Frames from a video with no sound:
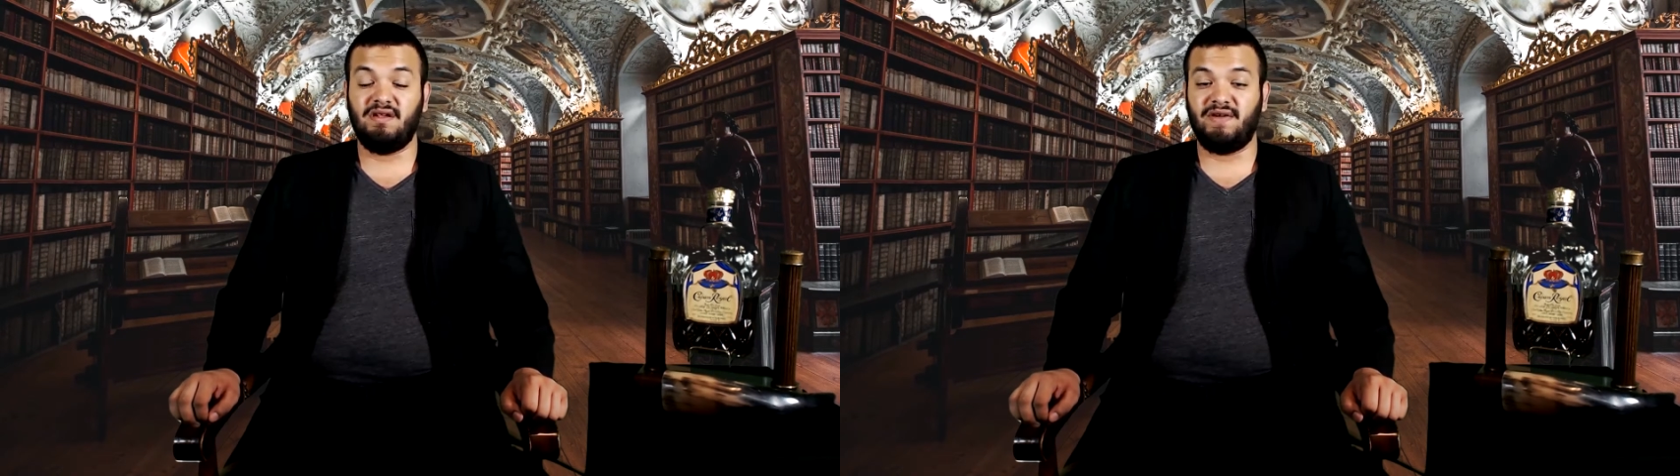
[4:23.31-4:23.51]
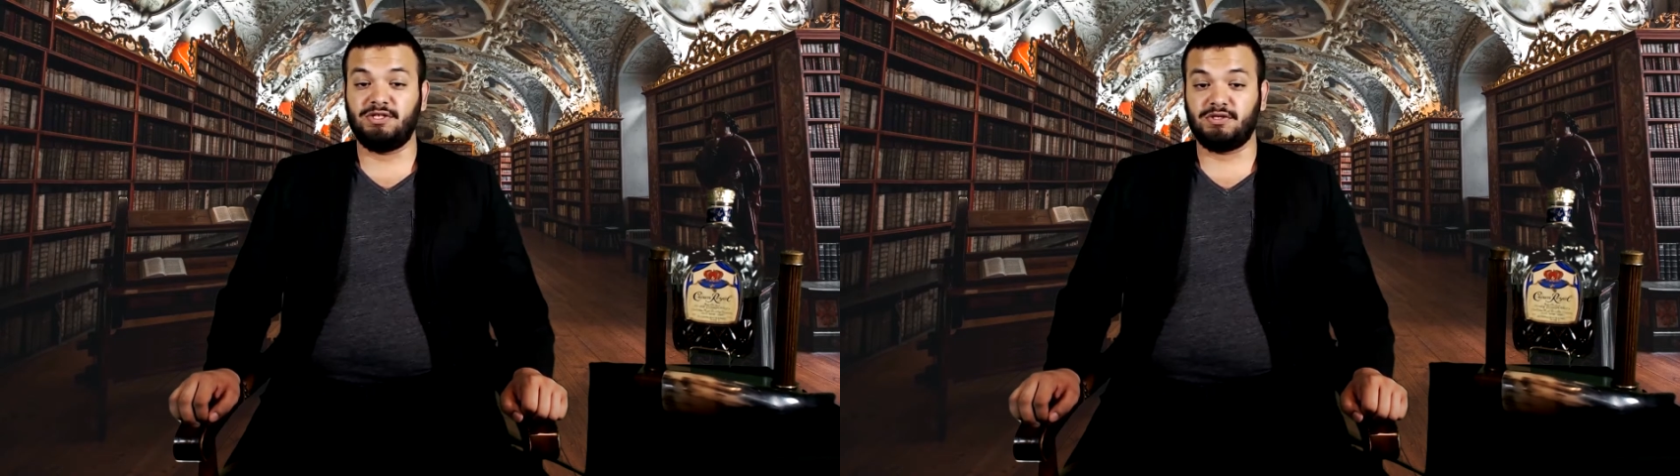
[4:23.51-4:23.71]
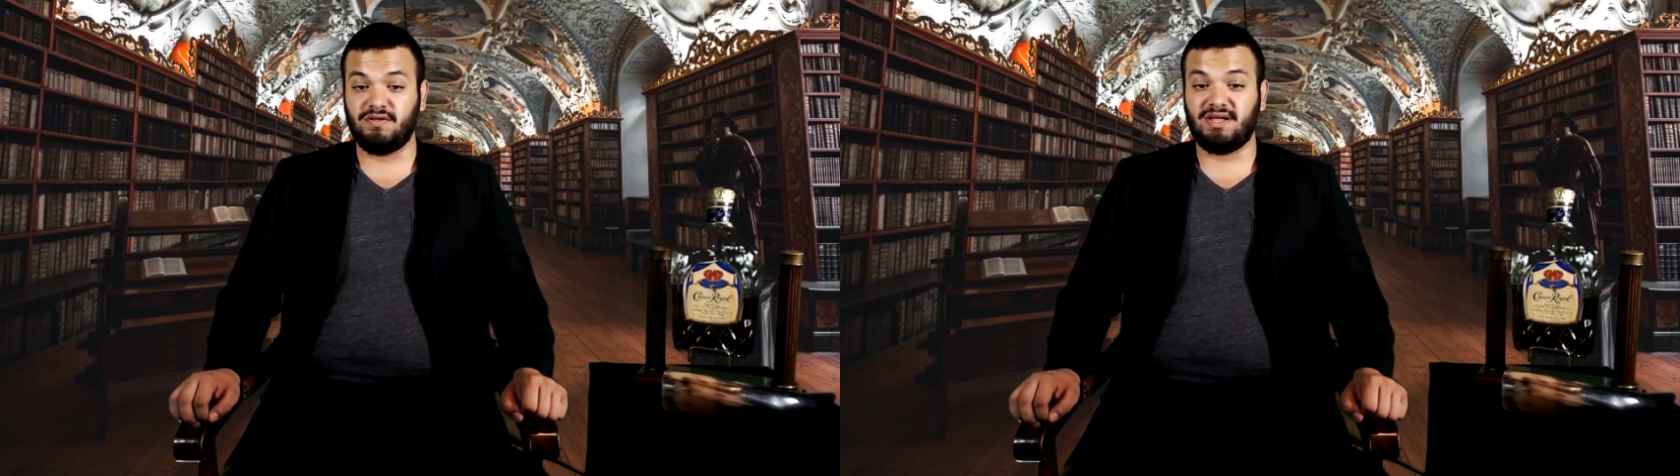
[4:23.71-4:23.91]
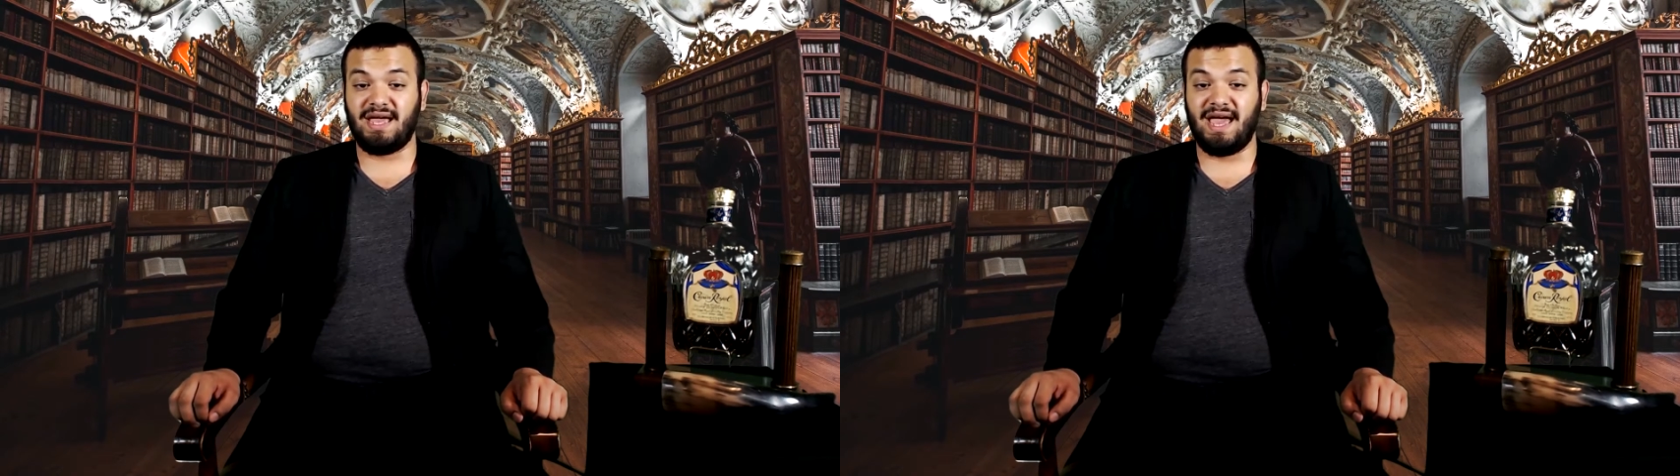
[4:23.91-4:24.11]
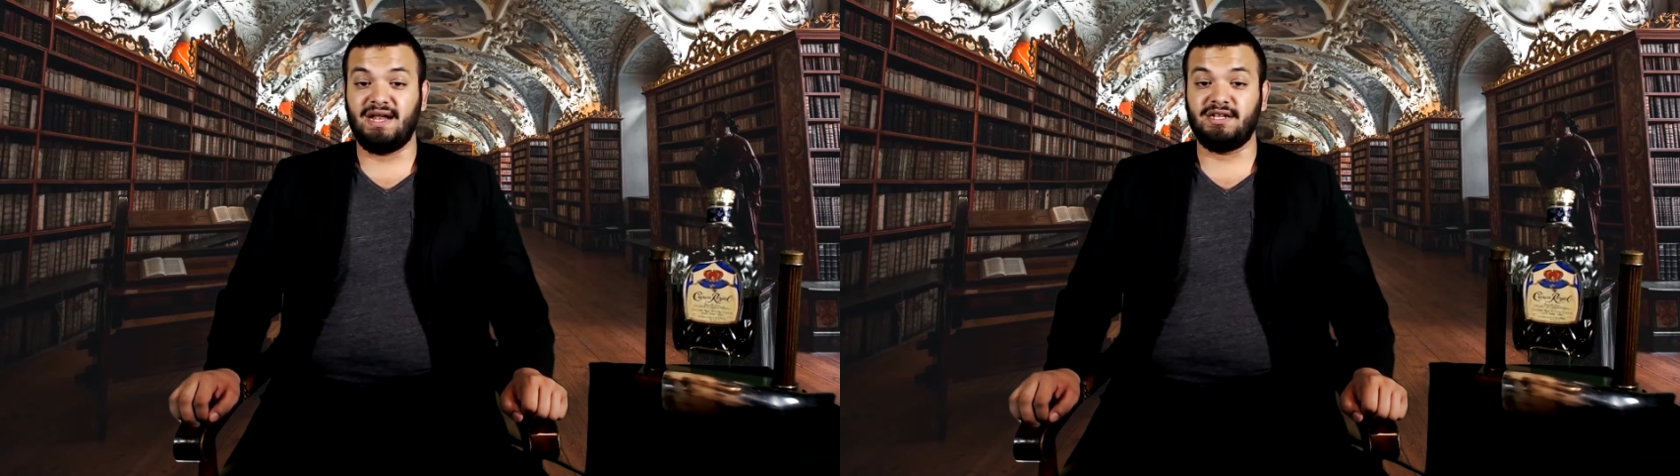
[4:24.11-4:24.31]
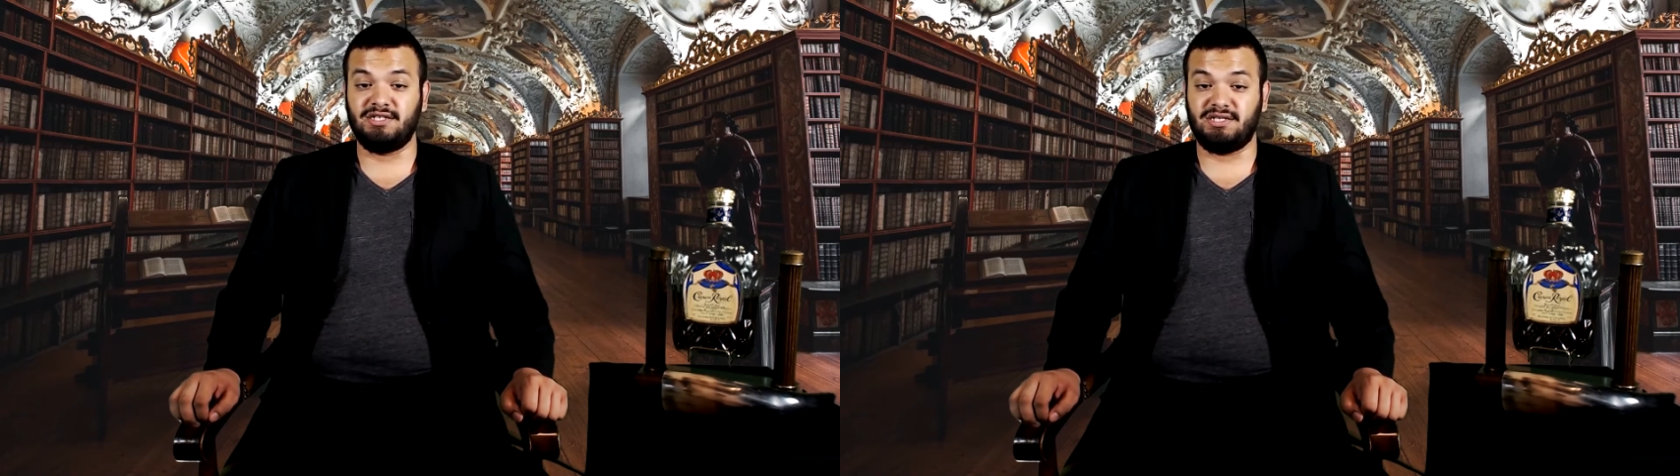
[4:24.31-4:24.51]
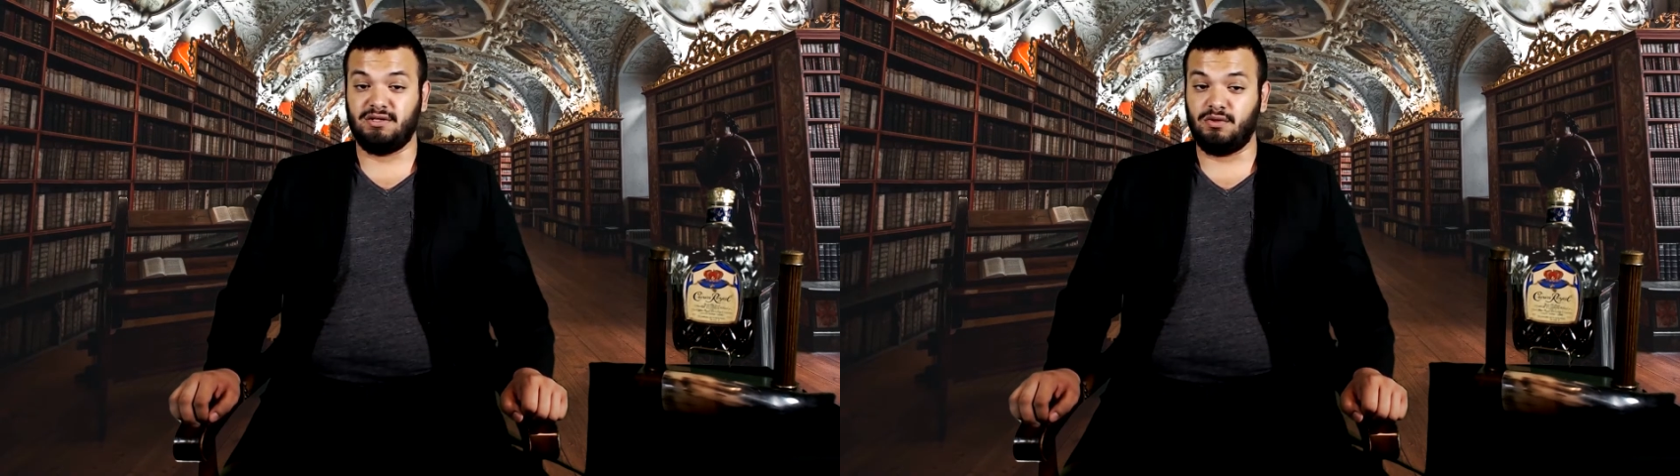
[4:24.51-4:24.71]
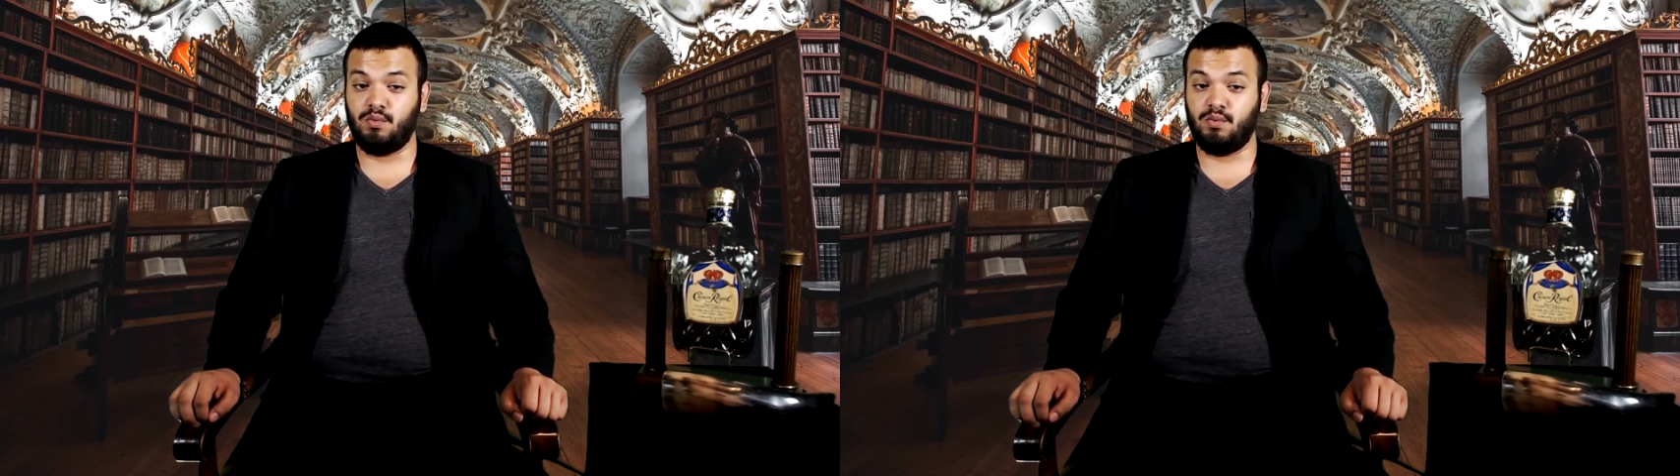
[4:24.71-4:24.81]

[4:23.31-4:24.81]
adventures at hand until,